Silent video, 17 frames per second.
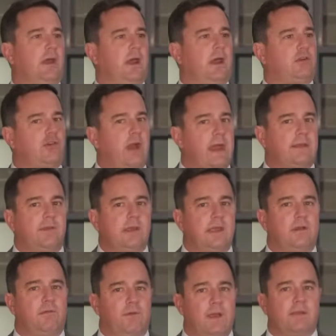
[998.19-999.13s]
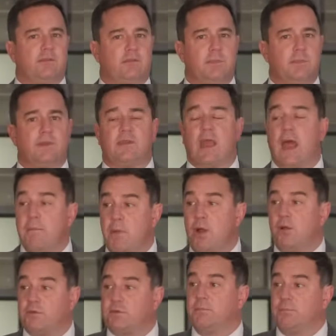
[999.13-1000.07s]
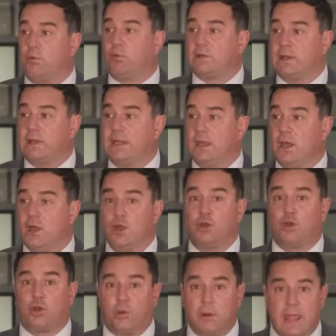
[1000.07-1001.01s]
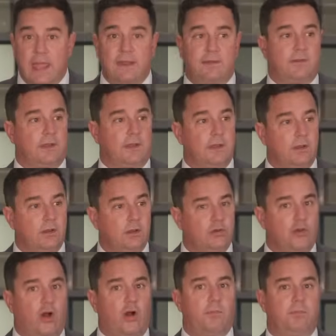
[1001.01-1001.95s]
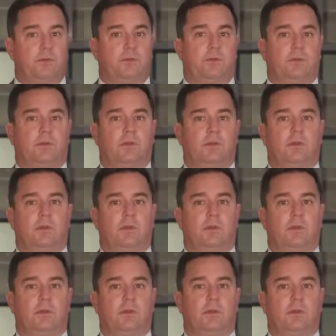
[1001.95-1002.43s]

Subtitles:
attracting investments, and most importantly, creating jobs.